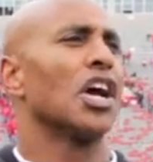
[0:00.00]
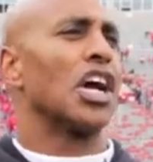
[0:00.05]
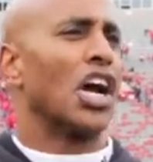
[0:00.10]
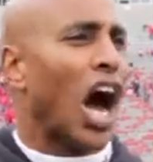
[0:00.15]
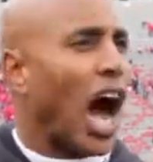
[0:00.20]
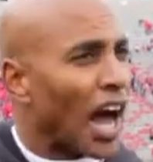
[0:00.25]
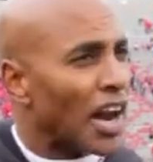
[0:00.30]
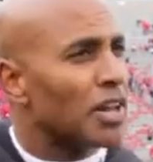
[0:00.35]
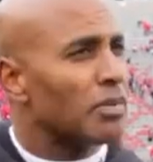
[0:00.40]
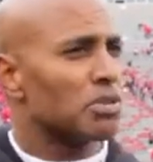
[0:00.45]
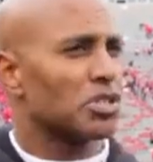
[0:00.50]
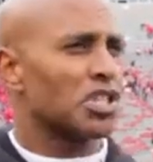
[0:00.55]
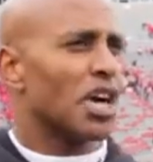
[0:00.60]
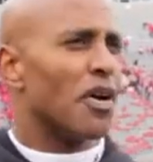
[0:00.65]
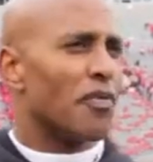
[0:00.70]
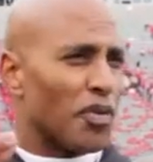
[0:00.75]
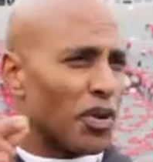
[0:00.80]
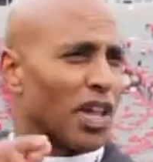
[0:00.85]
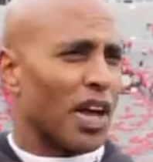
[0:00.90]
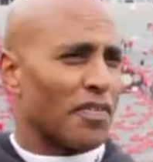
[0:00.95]
God
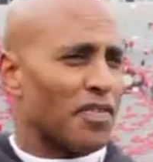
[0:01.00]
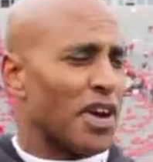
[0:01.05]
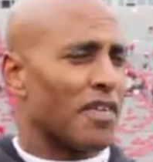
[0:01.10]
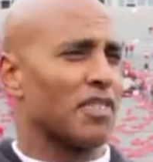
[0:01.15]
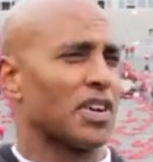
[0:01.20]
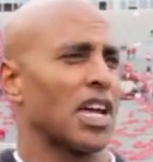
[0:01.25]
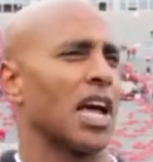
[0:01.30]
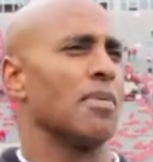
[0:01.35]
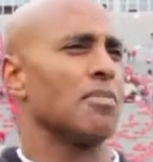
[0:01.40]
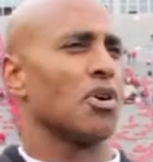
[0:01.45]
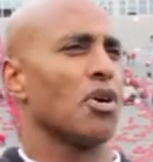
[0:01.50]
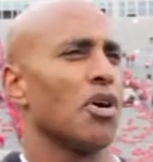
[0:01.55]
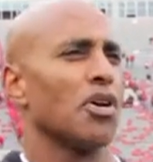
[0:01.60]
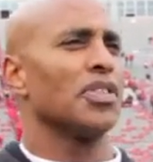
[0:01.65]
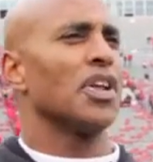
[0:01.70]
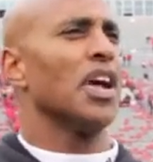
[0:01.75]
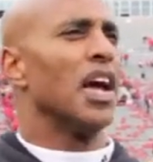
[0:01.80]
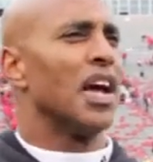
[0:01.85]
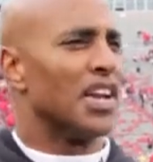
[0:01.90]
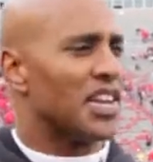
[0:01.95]
Himself who left heaven, came to
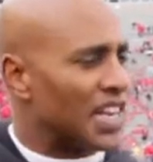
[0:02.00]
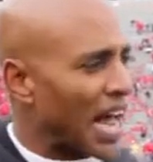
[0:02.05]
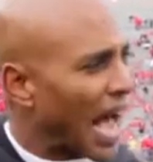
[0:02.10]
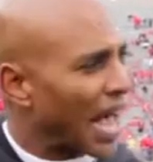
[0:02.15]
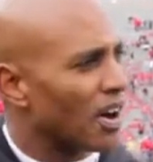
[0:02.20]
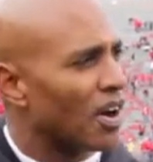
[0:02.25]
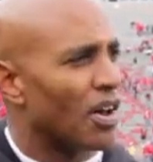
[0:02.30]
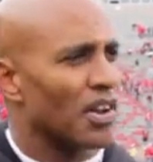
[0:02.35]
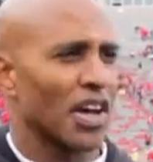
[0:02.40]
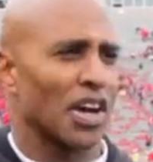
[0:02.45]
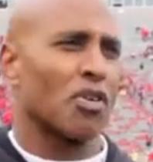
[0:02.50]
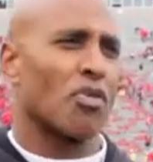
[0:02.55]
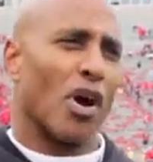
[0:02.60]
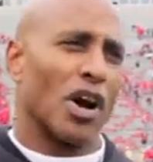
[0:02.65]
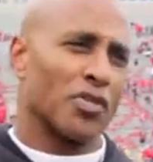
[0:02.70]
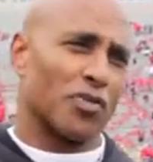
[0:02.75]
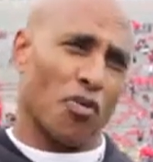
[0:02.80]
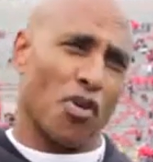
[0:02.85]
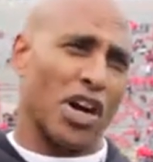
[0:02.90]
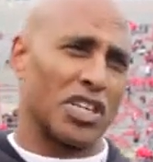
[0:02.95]
earth, died on that
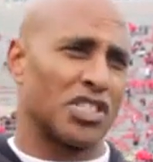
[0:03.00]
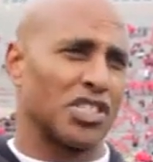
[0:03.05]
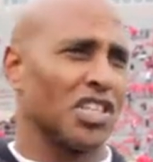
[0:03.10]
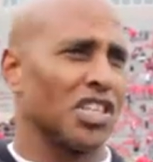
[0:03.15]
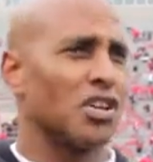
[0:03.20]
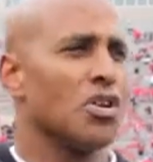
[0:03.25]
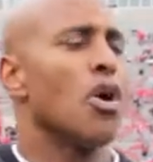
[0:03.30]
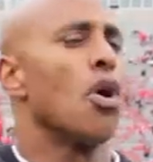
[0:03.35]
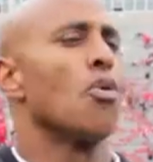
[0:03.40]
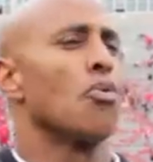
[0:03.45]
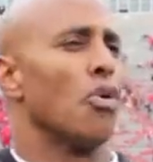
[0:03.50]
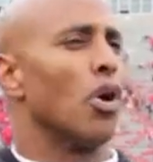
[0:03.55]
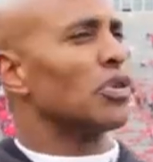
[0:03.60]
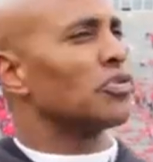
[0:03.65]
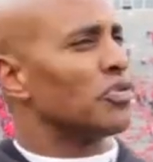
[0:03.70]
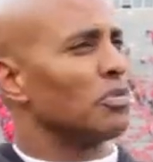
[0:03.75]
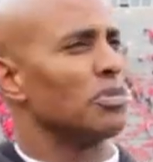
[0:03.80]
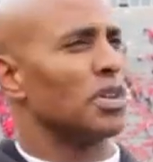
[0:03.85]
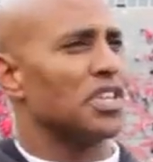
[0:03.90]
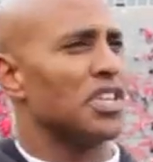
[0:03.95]
cross for our sin,
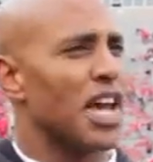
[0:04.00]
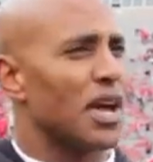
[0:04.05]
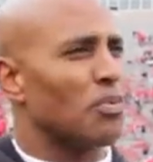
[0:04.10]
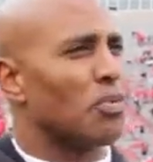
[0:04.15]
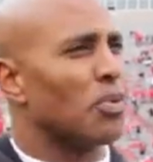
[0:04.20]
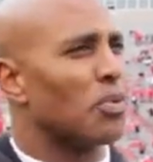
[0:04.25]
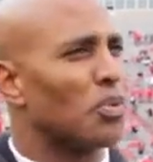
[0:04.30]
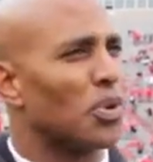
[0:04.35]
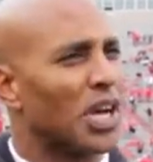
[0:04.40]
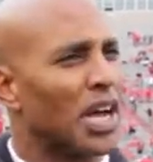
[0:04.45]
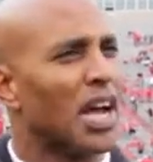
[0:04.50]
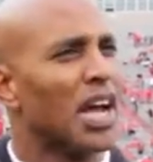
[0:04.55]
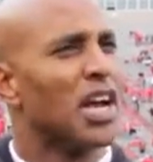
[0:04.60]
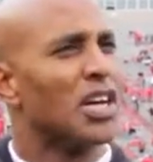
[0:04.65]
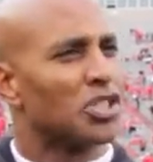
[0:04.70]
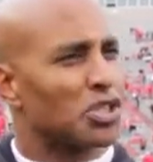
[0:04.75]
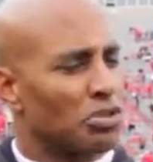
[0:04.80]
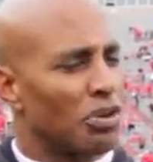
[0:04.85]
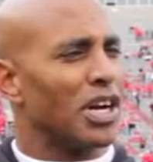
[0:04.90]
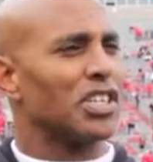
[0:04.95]
rose from the dead, when we
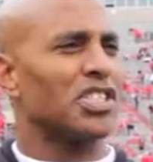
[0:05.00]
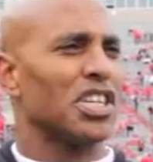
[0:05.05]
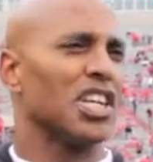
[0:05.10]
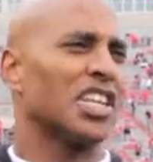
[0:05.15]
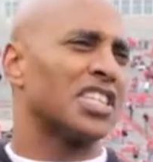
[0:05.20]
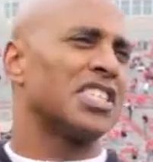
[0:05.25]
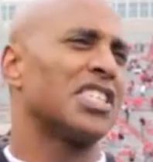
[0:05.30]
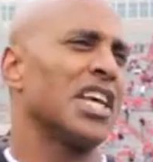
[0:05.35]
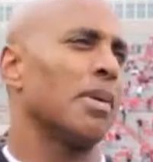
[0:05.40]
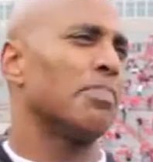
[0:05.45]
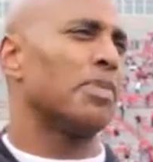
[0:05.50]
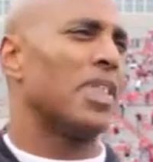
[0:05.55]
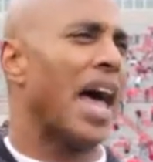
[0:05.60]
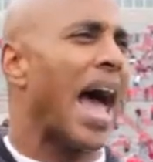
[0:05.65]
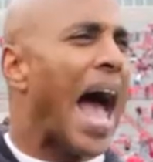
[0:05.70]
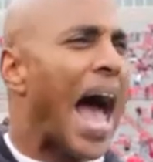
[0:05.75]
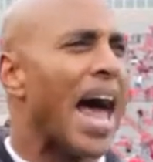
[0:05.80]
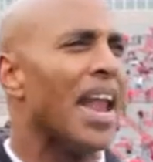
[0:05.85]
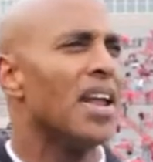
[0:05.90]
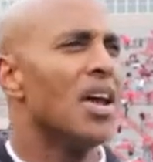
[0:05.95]
trust and accept
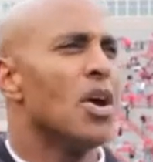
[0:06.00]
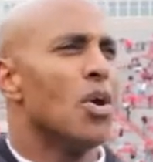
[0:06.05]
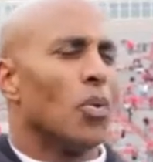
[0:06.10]
that,